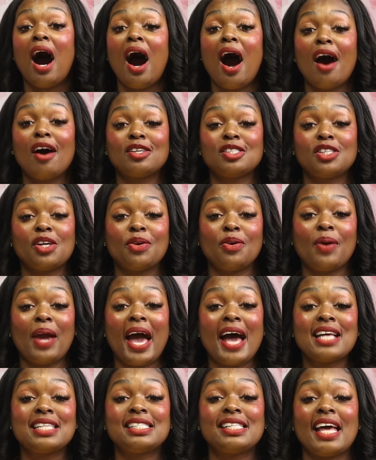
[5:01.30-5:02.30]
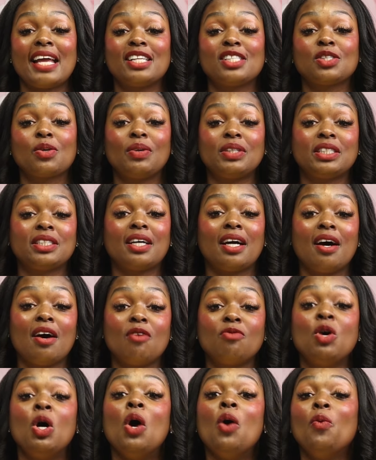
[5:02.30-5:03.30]
Also, you guys, that is going to
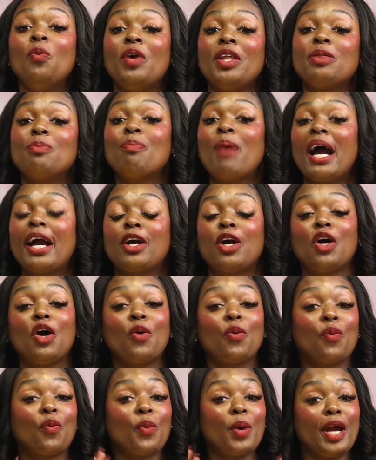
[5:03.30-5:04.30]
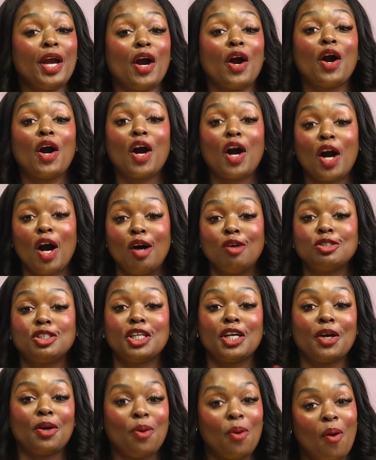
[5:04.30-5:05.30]
come with my career
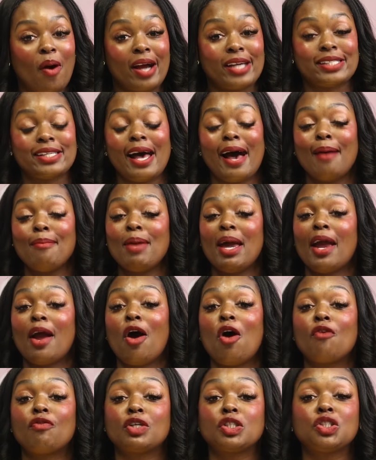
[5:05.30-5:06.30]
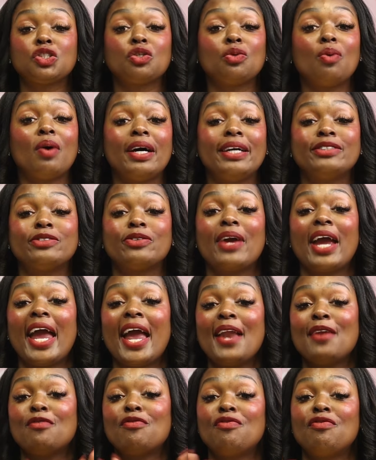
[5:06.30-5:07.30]
coaching course. I made over
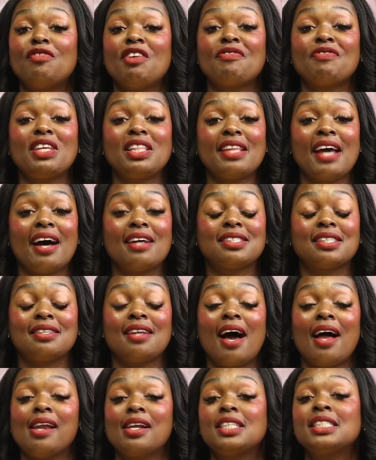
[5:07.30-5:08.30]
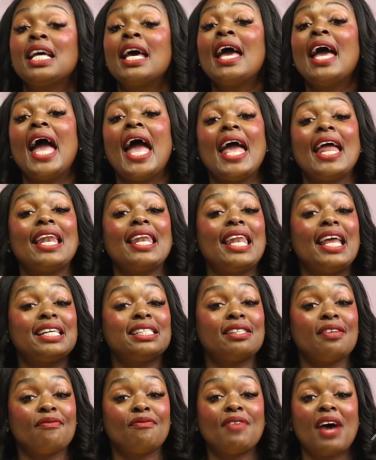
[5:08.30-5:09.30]
$250,000 in less
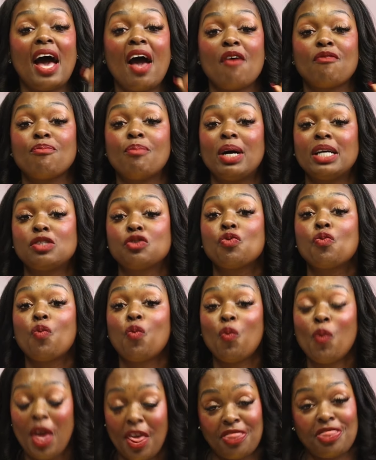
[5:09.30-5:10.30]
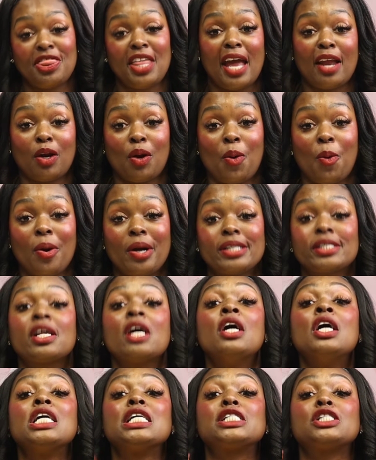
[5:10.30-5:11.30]
than 5 months with that course.
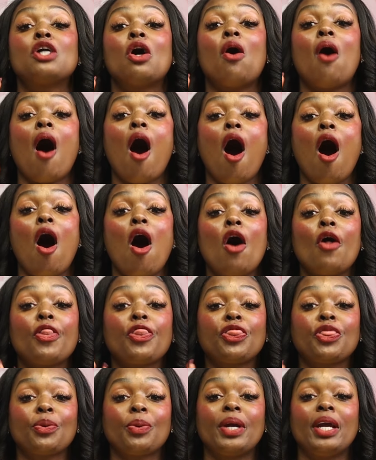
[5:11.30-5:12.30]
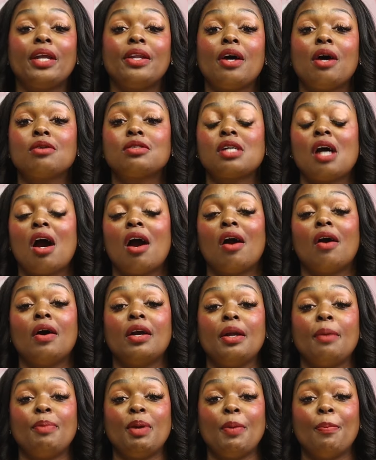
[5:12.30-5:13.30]
So all three of those are
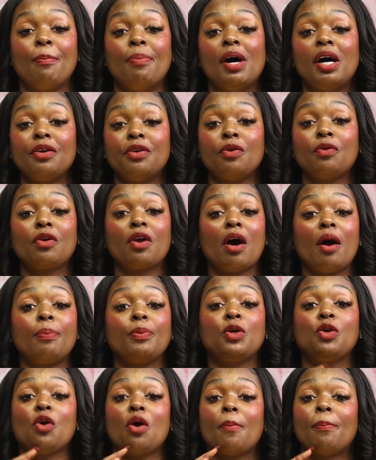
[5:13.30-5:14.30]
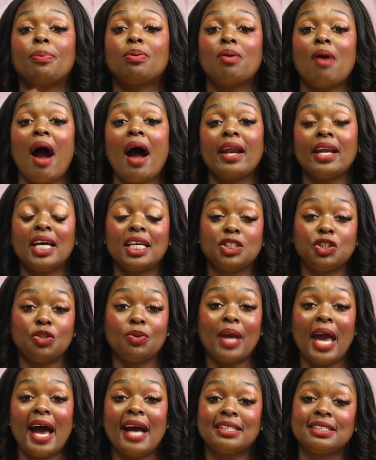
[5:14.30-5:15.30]
going to be bundled up, your products, you
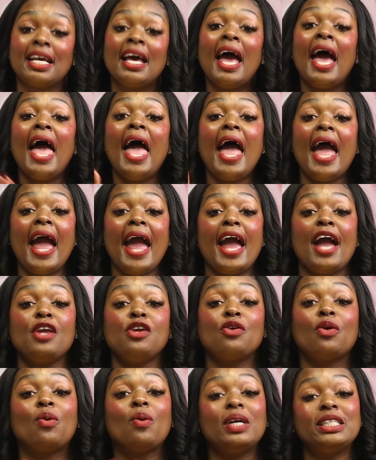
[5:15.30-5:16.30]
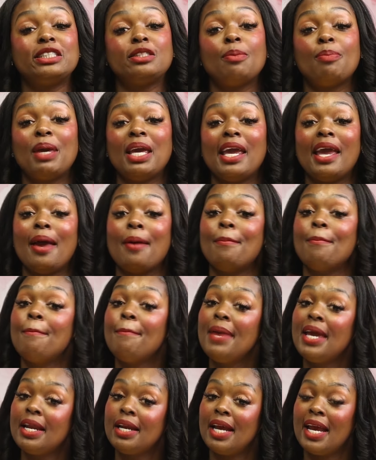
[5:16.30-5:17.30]
guys, and you're going to be
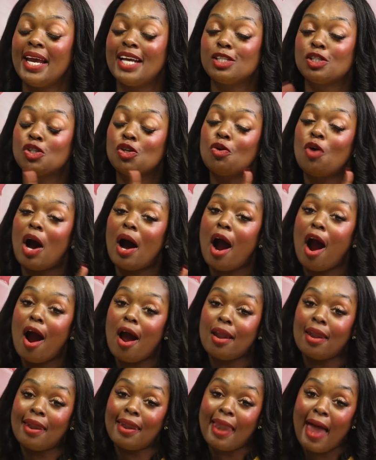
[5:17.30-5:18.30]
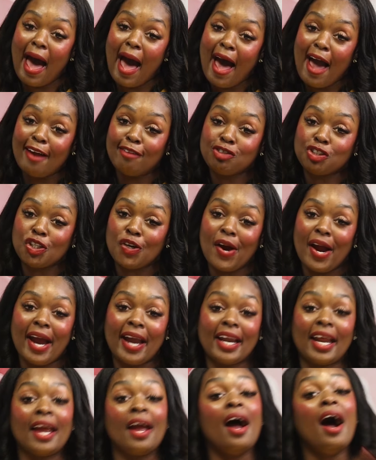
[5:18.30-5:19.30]
admitted into our live
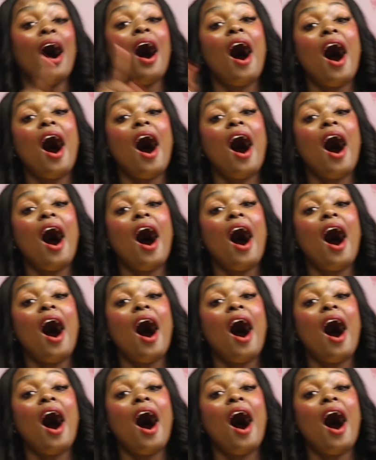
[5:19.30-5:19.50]
training.